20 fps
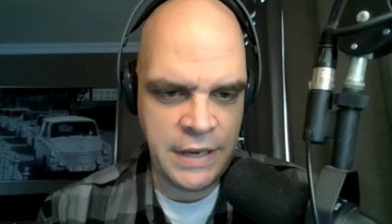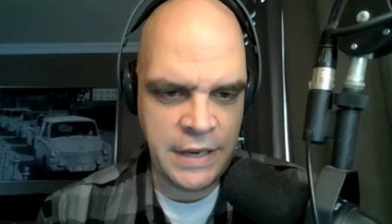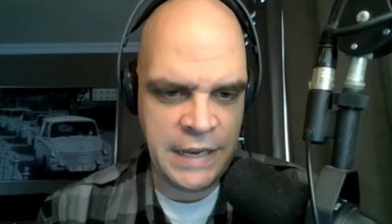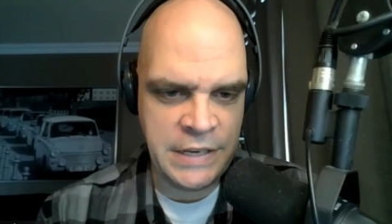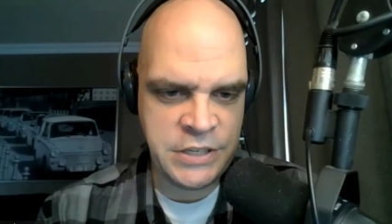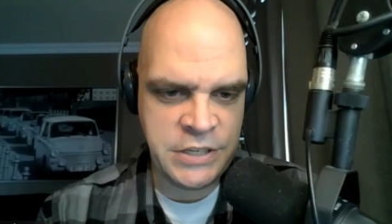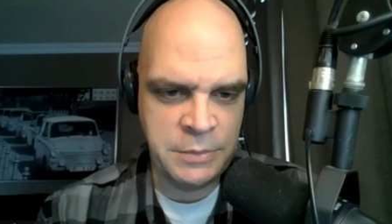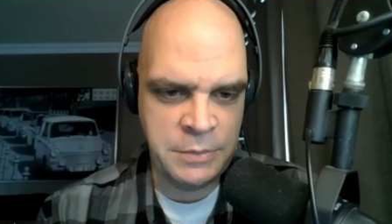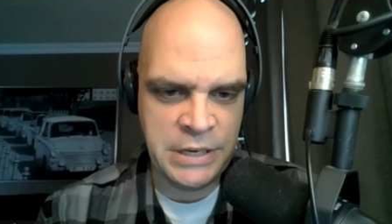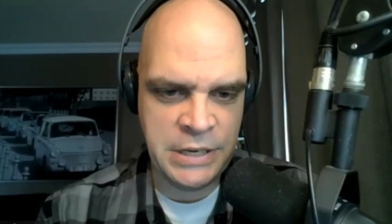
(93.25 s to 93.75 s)

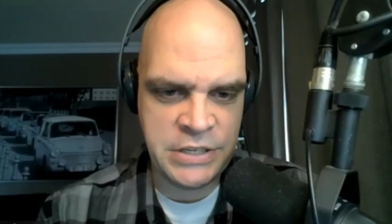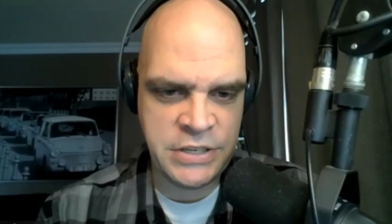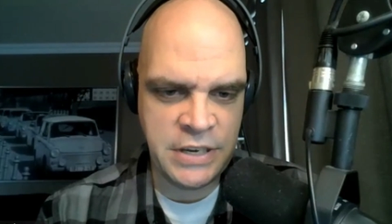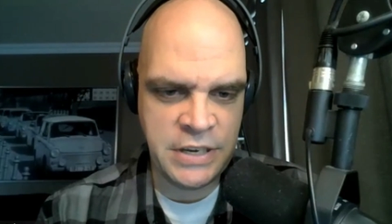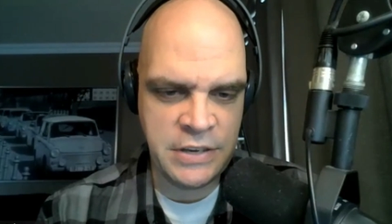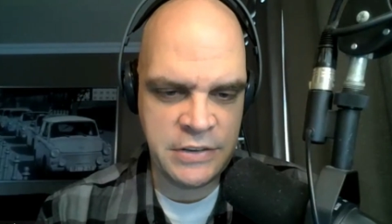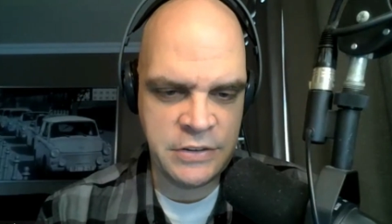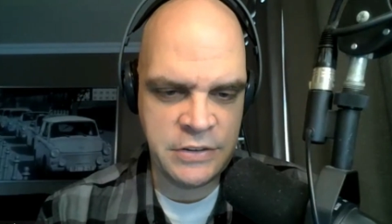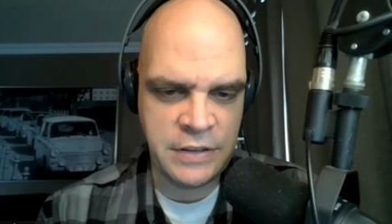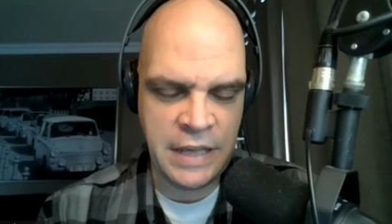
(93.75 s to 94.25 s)

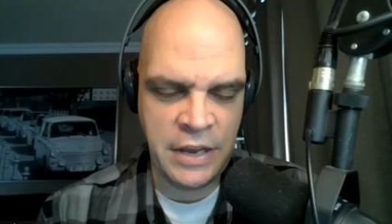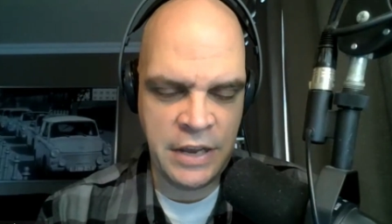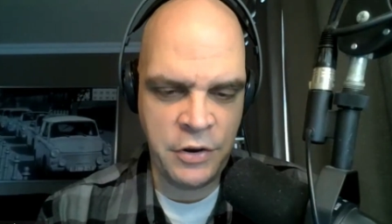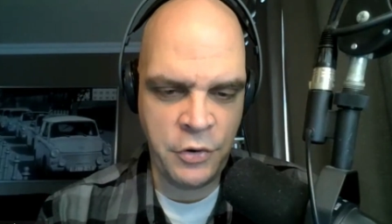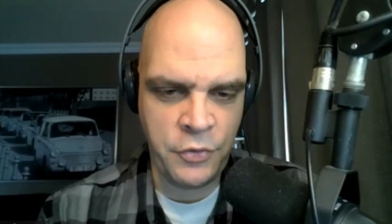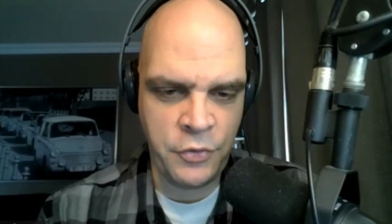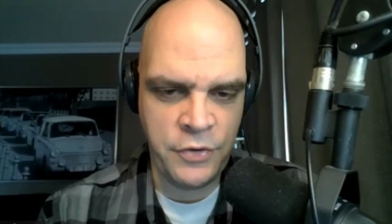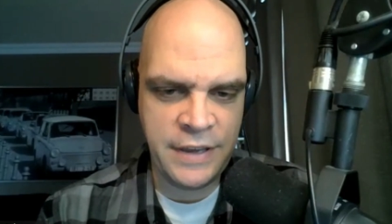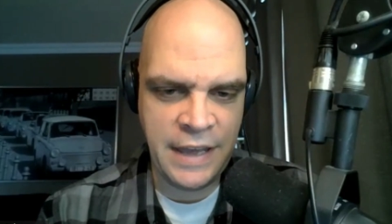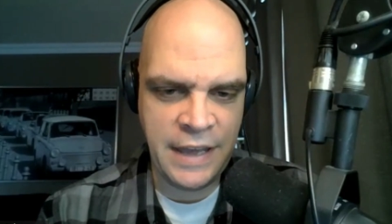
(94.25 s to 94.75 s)
HMHS
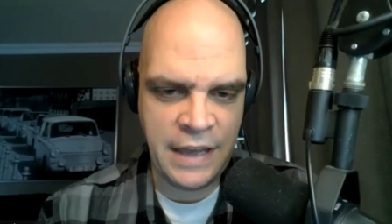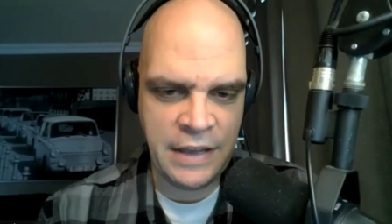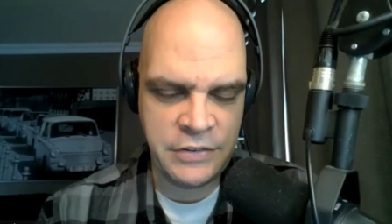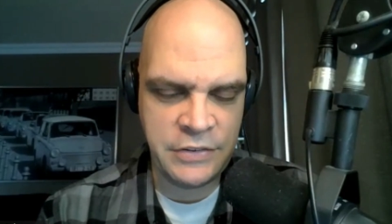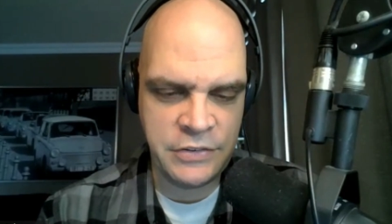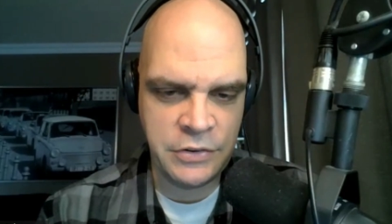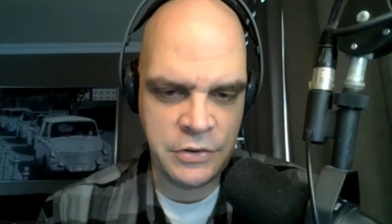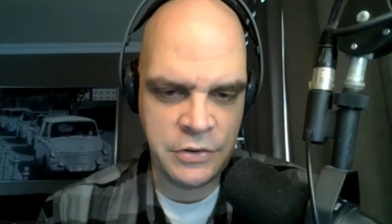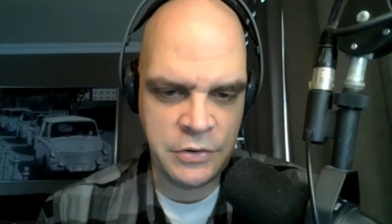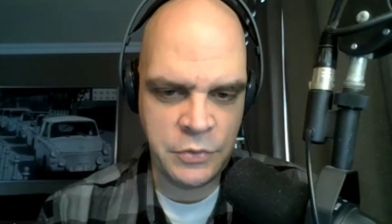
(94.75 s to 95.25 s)
Landory
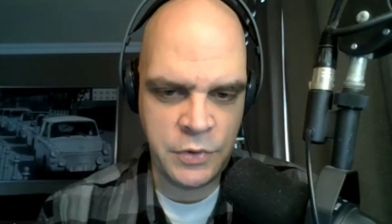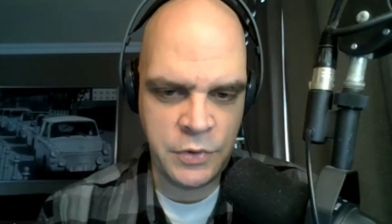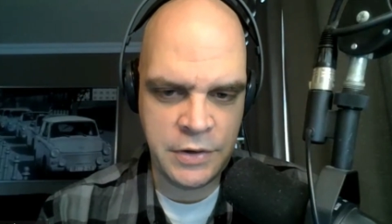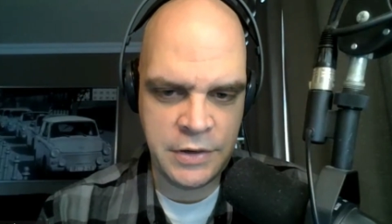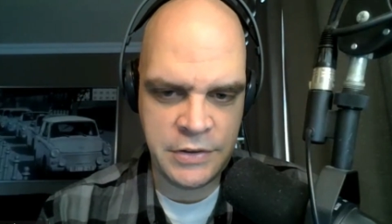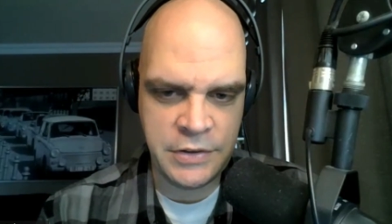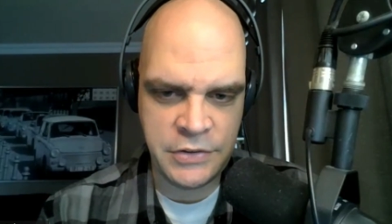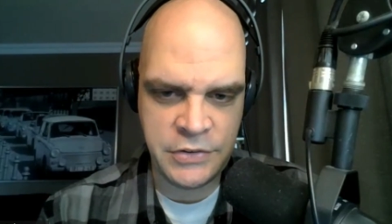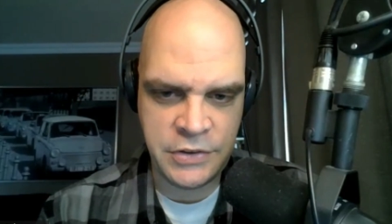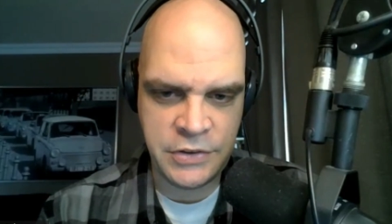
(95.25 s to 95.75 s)
Castle
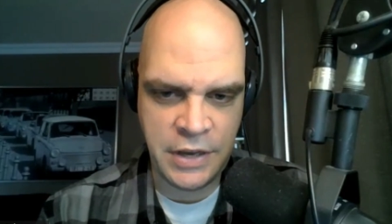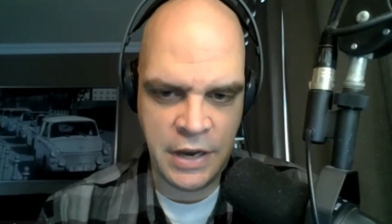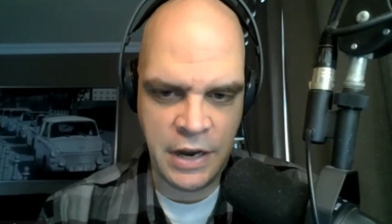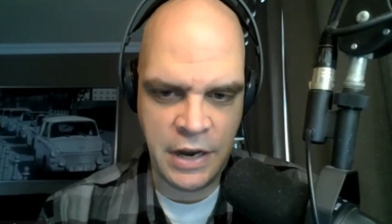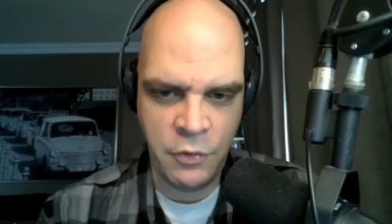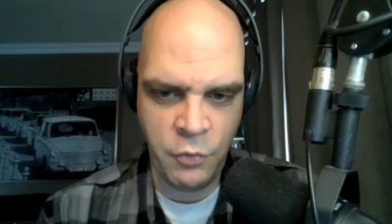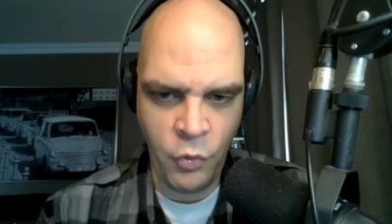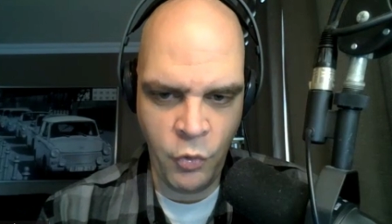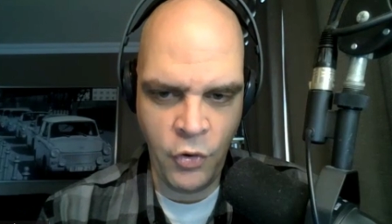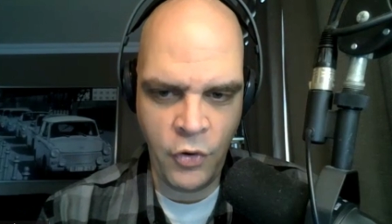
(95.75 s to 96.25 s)
was a
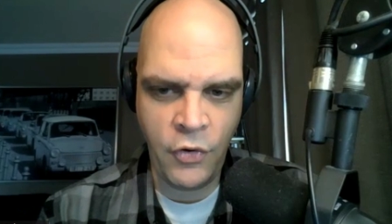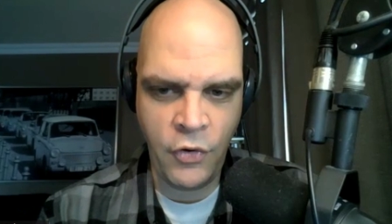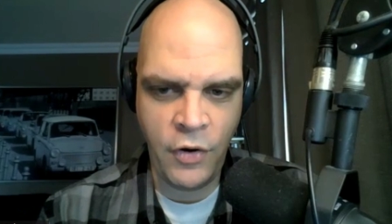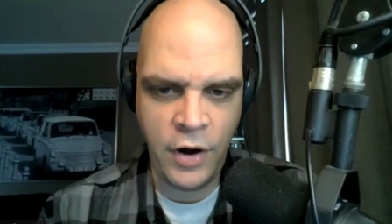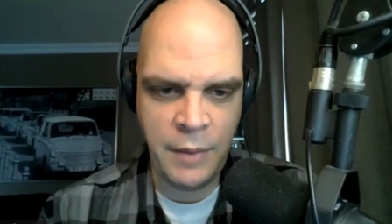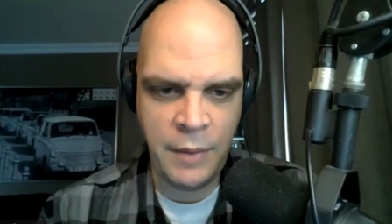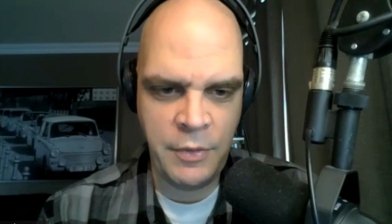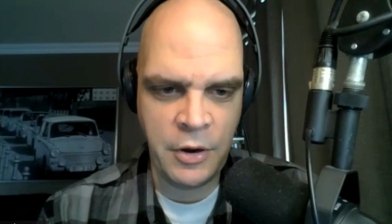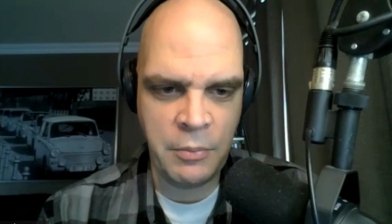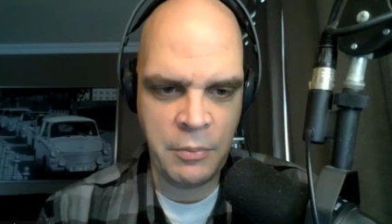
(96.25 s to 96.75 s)
war
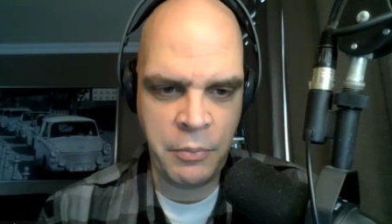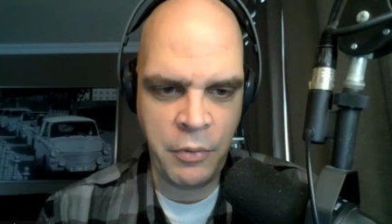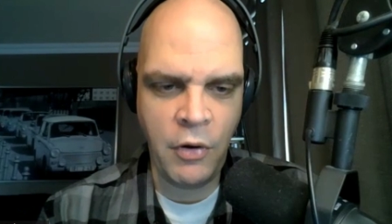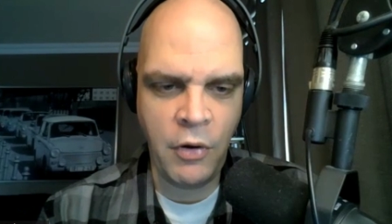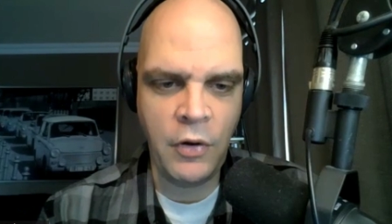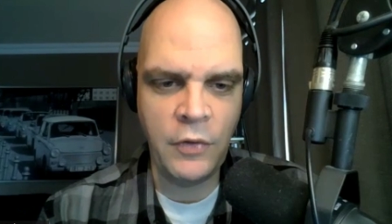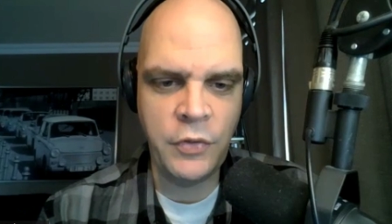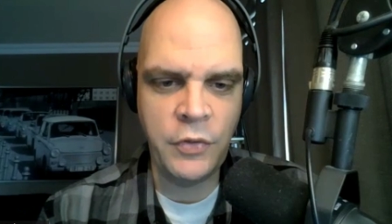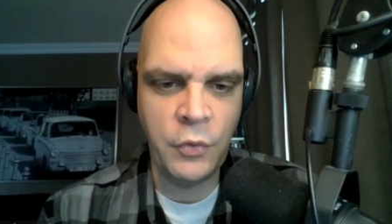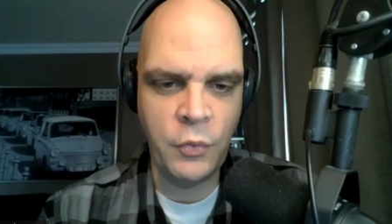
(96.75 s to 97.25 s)
crime that
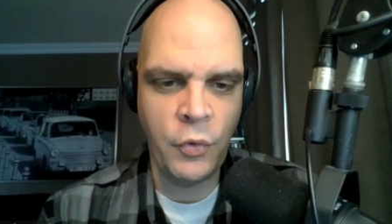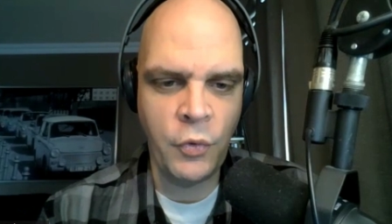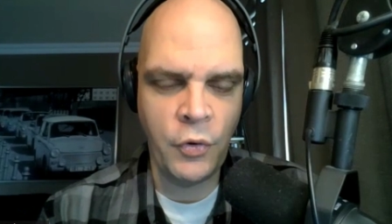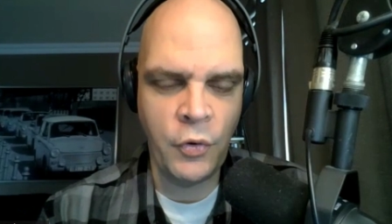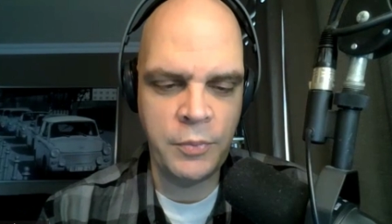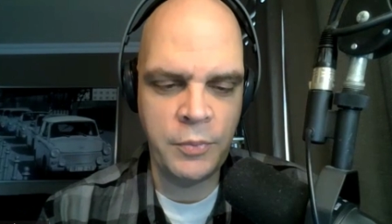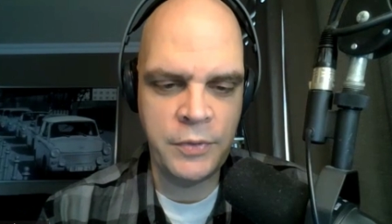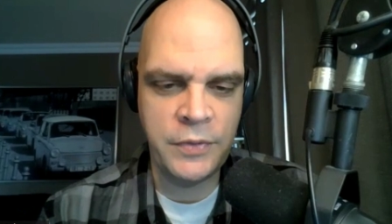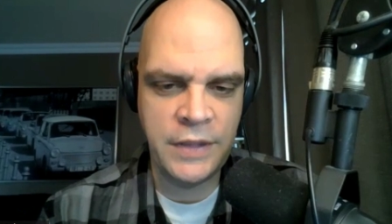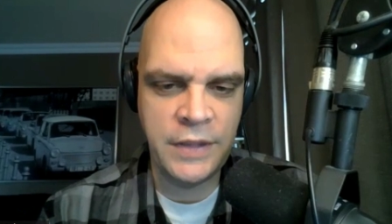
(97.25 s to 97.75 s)
appalled the
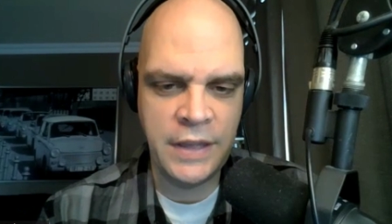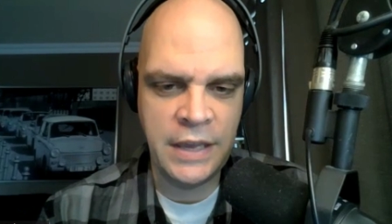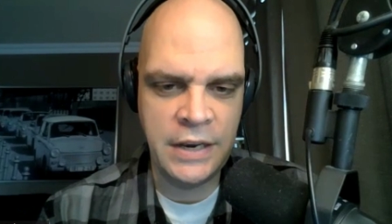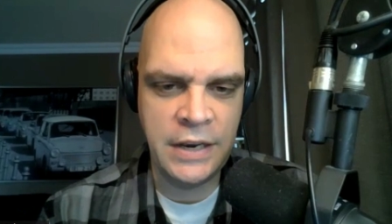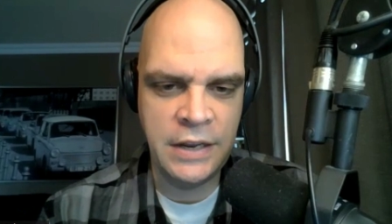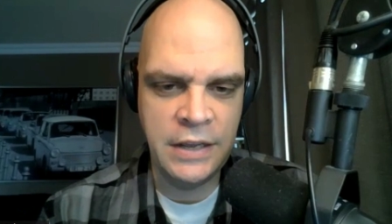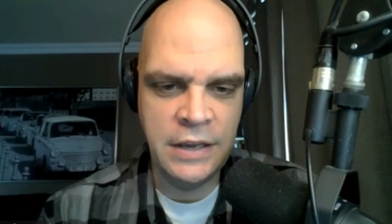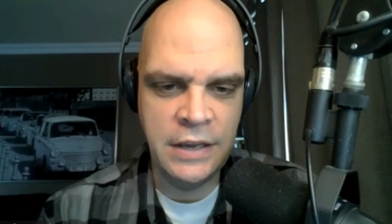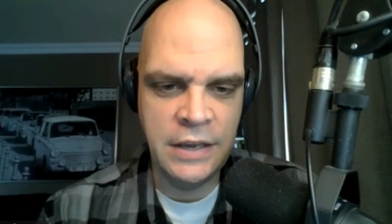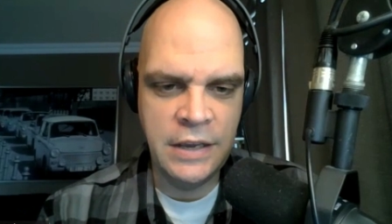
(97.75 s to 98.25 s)
world, but then